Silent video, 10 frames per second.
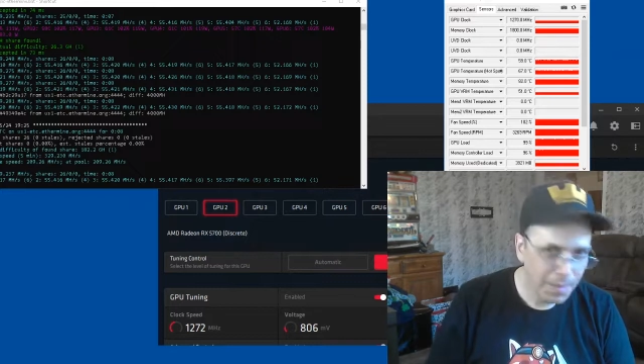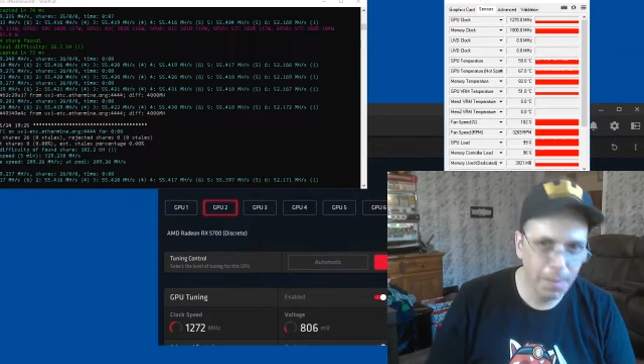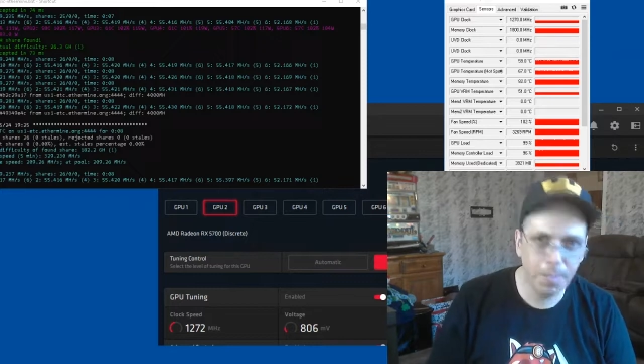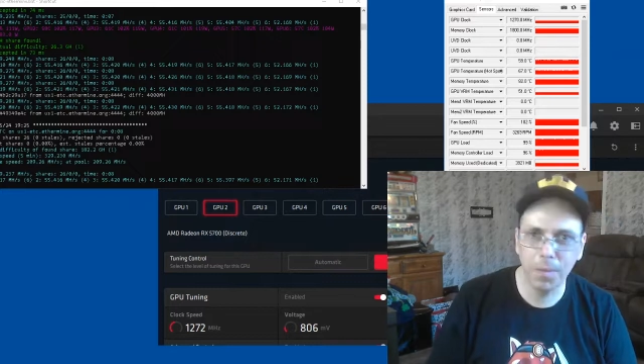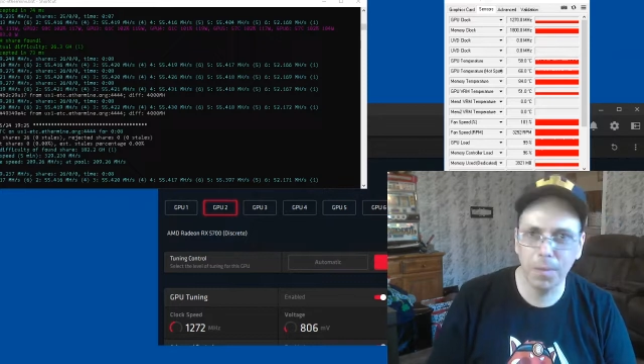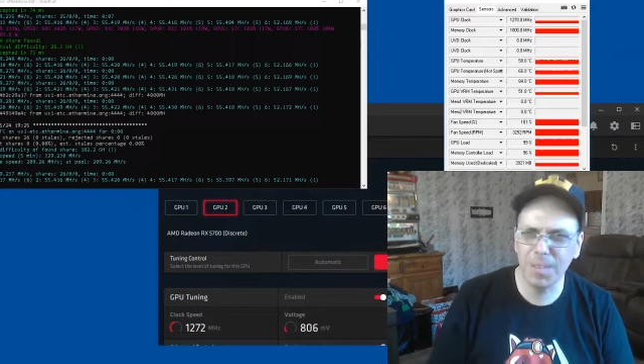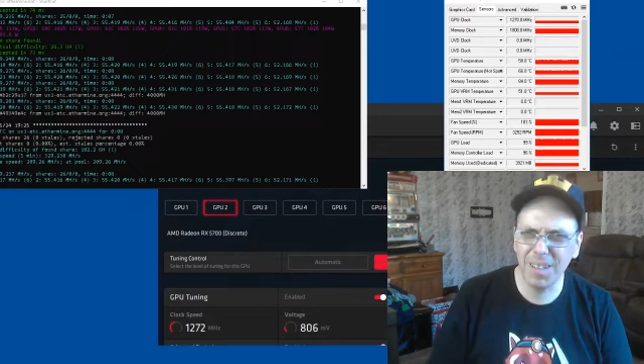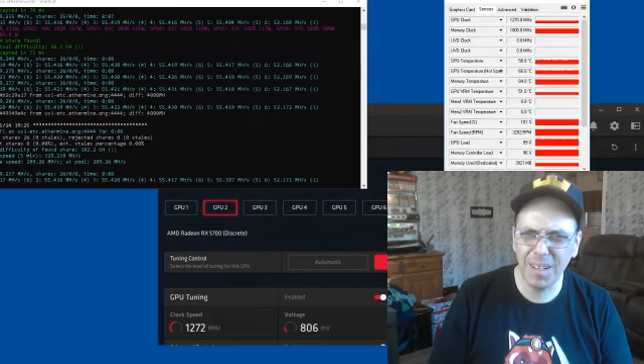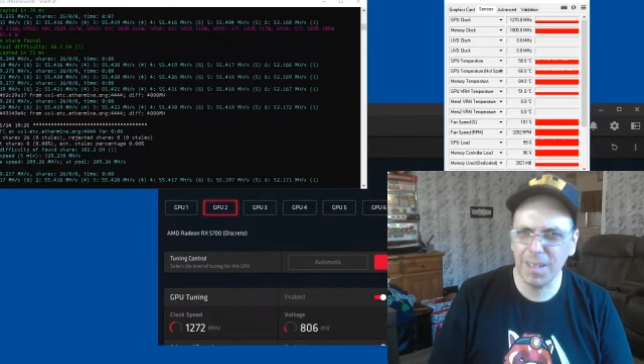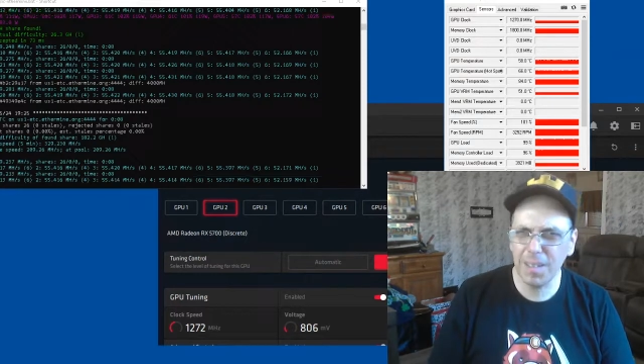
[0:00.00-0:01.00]
I'm like, what the
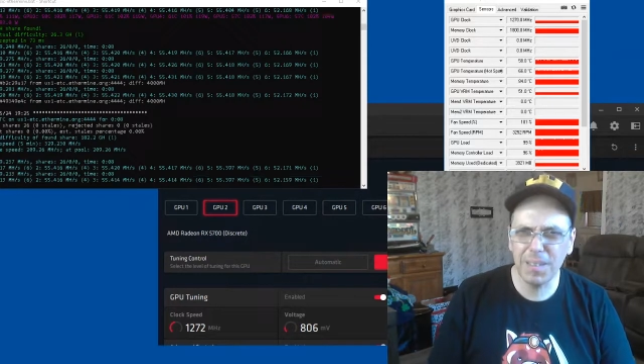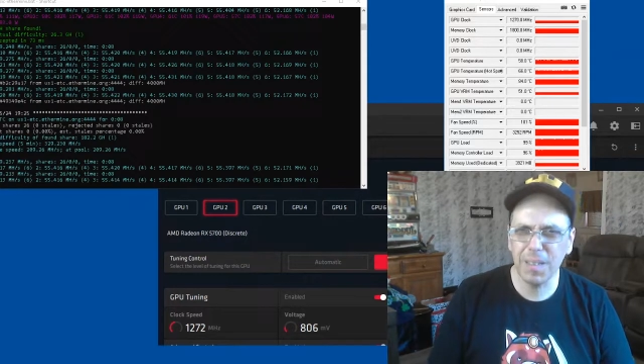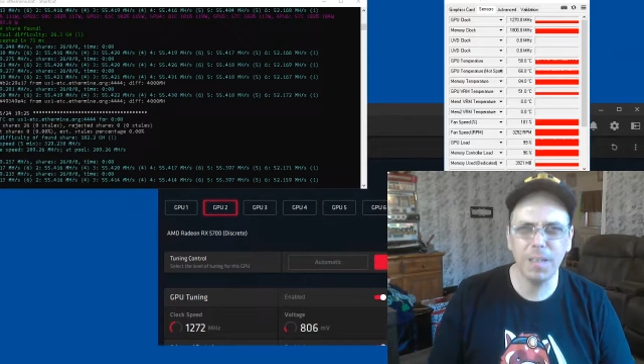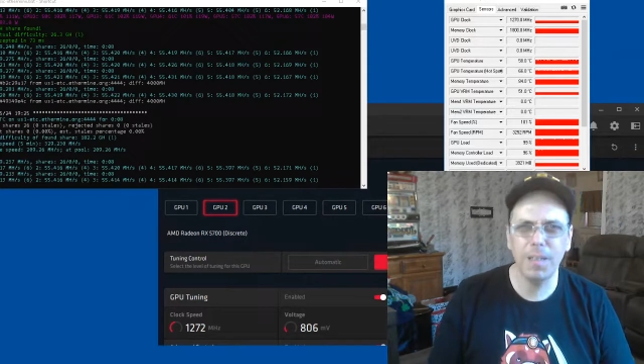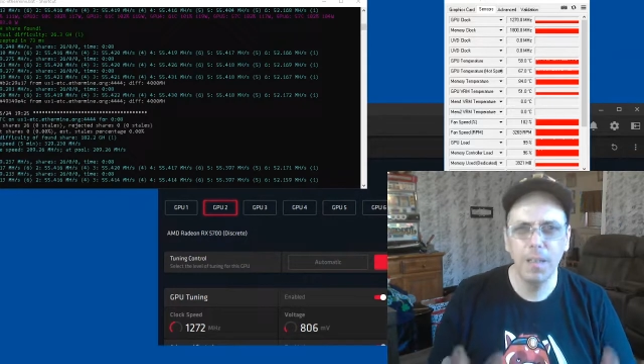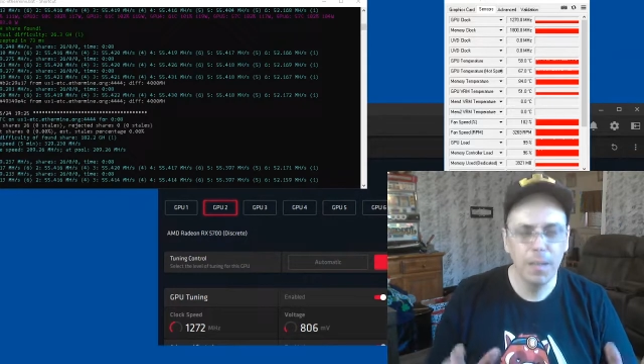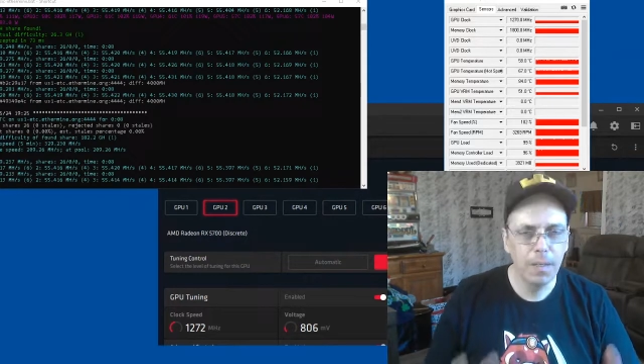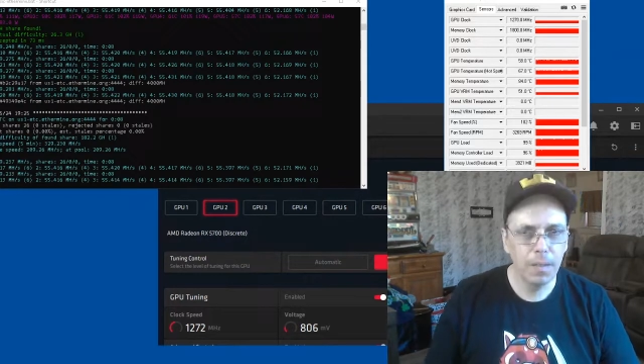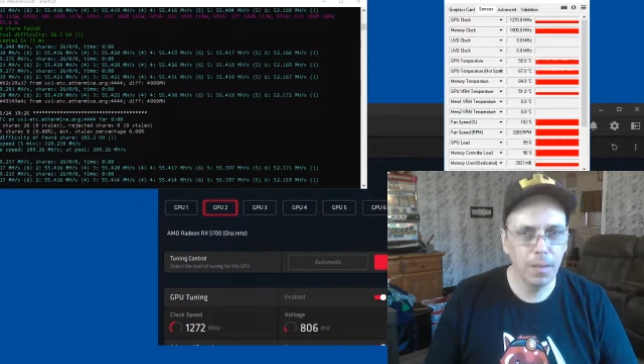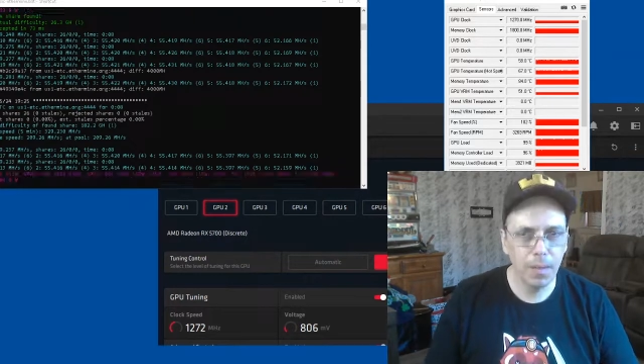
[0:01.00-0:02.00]
hell is that?
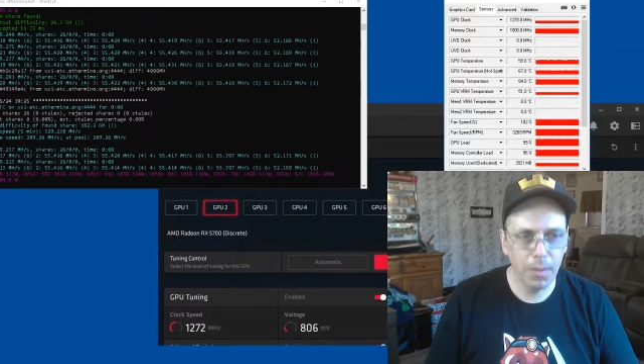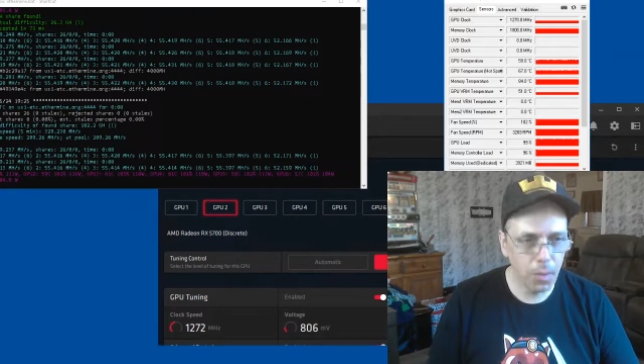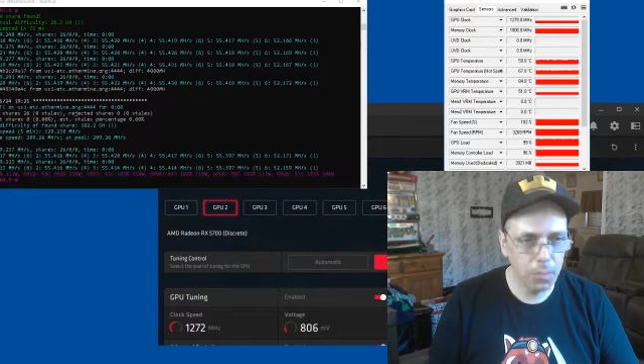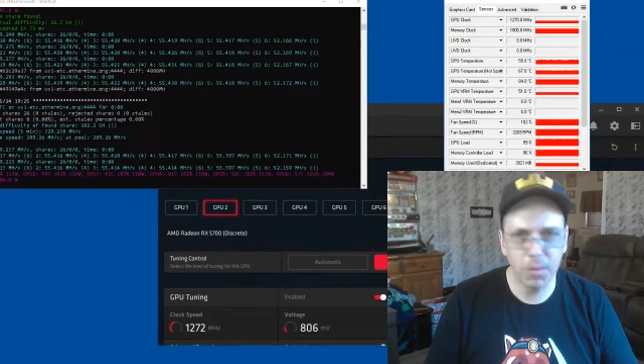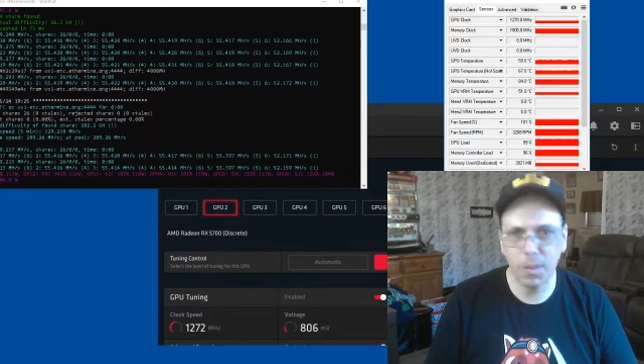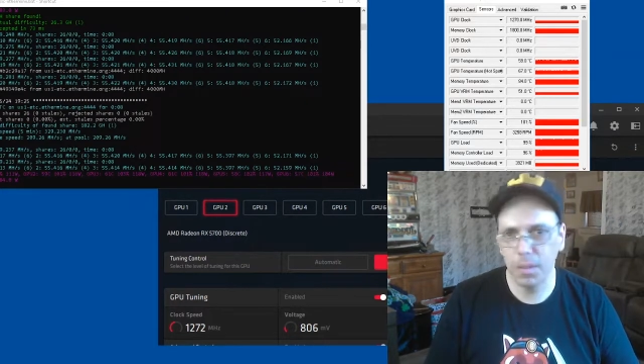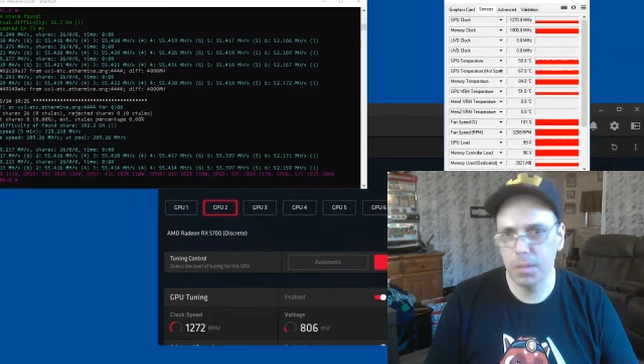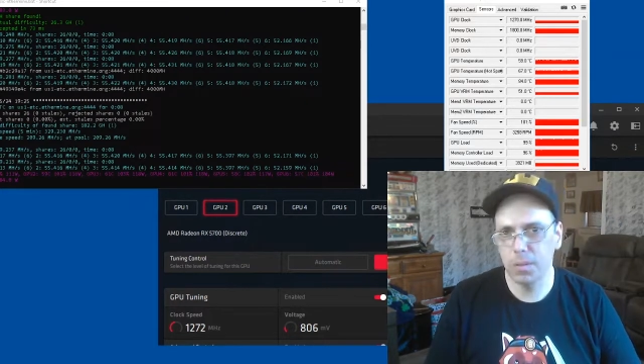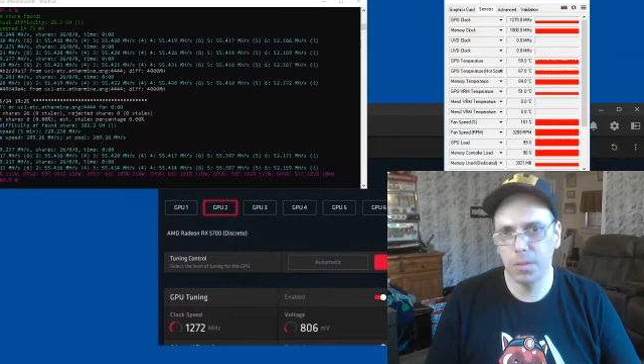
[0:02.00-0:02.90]
I go upstairs,